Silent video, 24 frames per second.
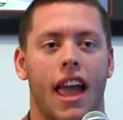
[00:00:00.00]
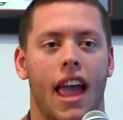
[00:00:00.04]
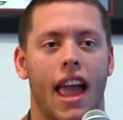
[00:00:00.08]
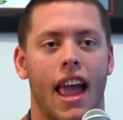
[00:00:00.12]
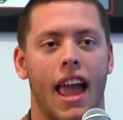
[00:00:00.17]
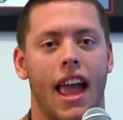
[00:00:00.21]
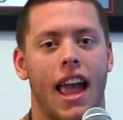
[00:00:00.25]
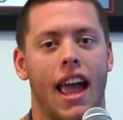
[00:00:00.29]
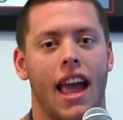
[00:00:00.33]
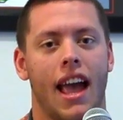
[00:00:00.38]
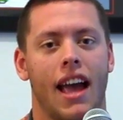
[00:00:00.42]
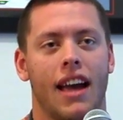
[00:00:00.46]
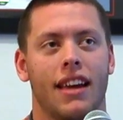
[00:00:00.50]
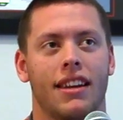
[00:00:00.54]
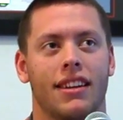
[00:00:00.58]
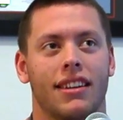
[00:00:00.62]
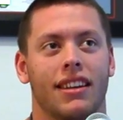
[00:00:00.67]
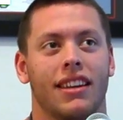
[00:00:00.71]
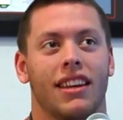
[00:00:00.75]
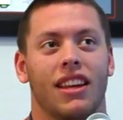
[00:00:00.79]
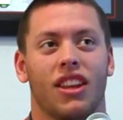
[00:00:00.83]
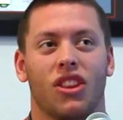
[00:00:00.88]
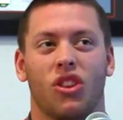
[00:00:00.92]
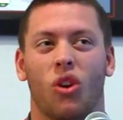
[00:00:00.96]
And
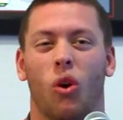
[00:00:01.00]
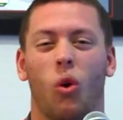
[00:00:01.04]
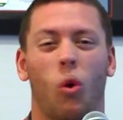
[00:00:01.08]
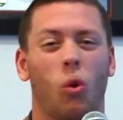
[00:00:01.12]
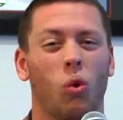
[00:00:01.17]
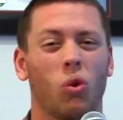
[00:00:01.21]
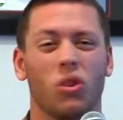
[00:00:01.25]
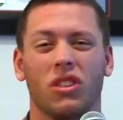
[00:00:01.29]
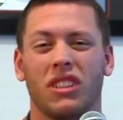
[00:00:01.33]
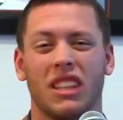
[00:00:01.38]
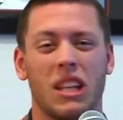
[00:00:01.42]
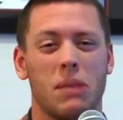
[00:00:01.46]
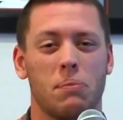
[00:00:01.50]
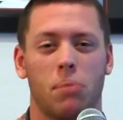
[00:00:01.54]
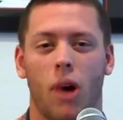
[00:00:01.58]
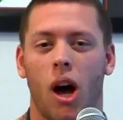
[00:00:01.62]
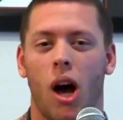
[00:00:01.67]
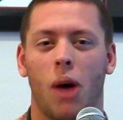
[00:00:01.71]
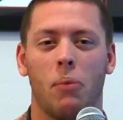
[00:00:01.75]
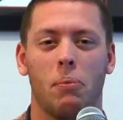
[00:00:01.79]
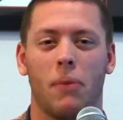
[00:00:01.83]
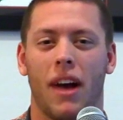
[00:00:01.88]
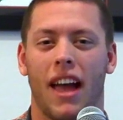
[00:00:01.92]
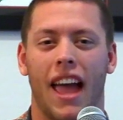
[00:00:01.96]
the only
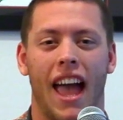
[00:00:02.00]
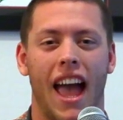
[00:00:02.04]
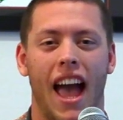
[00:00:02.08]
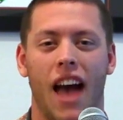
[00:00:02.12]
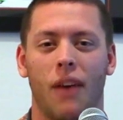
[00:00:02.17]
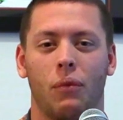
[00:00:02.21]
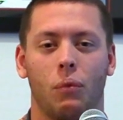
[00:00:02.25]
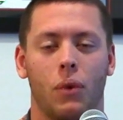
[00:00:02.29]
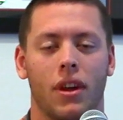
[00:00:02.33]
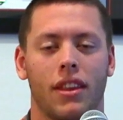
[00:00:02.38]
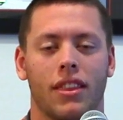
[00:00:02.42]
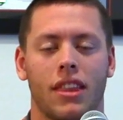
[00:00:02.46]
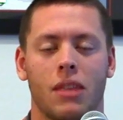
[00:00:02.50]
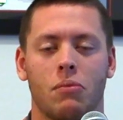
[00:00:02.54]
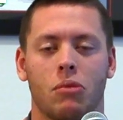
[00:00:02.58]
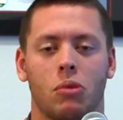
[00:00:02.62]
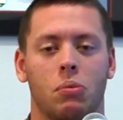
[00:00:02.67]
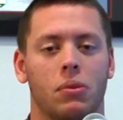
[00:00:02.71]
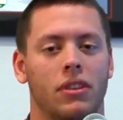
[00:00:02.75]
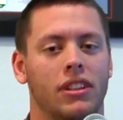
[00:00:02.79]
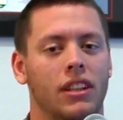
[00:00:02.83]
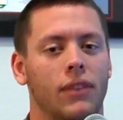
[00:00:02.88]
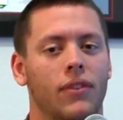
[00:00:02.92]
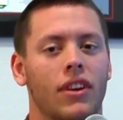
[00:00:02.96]
problem I have with him
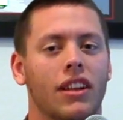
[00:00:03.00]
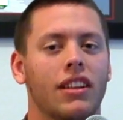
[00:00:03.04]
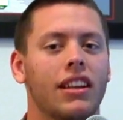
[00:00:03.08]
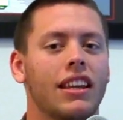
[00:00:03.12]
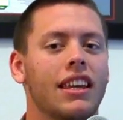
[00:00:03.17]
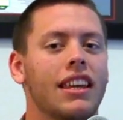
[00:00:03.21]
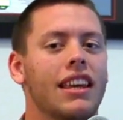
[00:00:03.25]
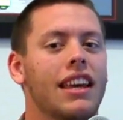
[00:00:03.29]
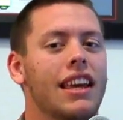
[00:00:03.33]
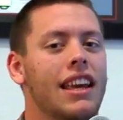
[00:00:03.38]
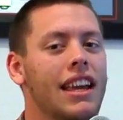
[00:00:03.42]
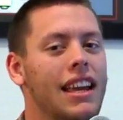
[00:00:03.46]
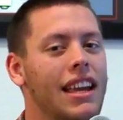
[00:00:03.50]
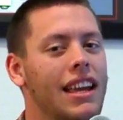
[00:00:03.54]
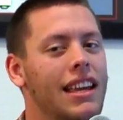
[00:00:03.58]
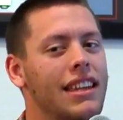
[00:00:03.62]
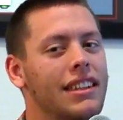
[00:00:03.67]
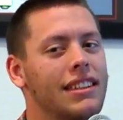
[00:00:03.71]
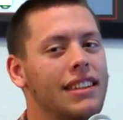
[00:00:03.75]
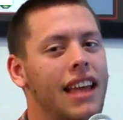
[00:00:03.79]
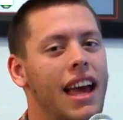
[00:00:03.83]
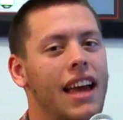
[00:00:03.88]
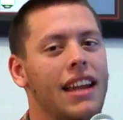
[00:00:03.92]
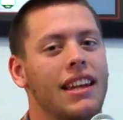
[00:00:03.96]
specifically
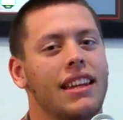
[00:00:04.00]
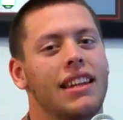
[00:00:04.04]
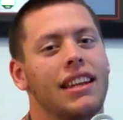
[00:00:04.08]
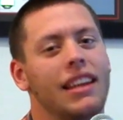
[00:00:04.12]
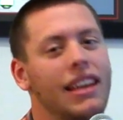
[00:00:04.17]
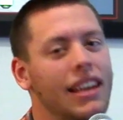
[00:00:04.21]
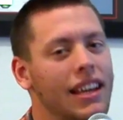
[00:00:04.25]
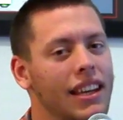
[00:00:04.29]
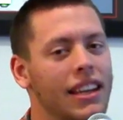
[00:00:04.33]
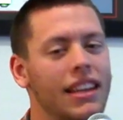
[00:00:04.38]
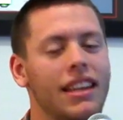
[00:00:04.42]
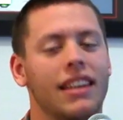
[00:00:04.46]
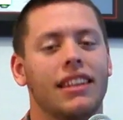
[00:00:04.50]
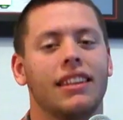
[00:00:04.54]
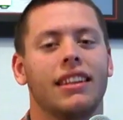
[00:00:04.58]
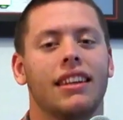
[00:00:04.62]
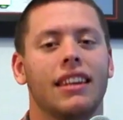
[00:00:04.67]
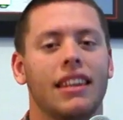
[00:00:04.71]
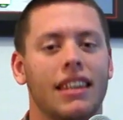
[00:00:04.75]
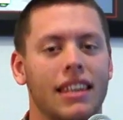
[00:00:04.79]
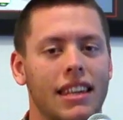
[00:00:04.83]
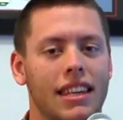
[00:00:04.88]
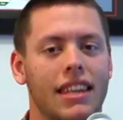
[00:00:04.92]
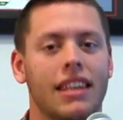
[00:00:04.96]
is that
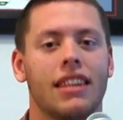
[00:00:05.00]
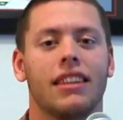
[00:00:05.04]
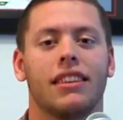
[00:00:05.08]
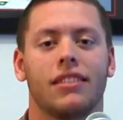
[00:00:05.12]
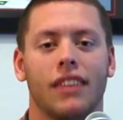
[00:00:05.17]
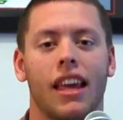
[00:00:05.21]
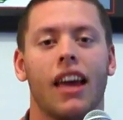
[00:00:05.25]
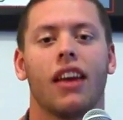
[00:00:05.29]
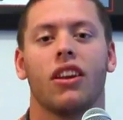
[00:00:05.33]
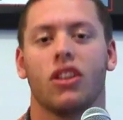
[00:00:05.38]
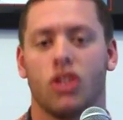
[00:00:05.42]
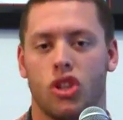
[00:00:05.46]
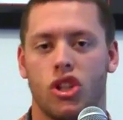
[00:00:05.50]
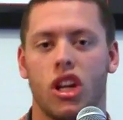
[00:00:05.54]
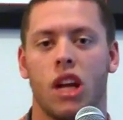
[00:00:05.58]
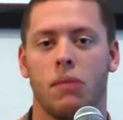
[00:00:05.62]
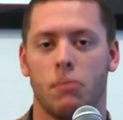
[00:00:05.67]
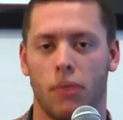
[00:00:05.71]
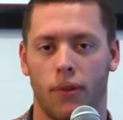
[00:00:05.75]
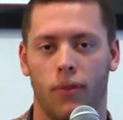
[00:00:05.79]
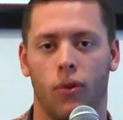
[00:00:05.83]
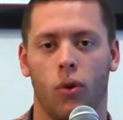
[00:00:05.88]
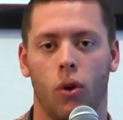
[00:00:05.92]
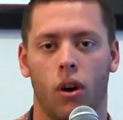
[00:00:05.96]
he's gotten chinned
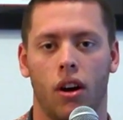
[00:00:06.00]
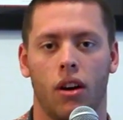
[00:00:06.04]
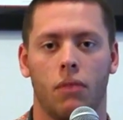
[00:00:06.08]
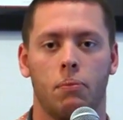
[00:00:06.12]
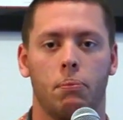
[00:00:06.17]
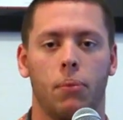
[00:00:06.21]
before.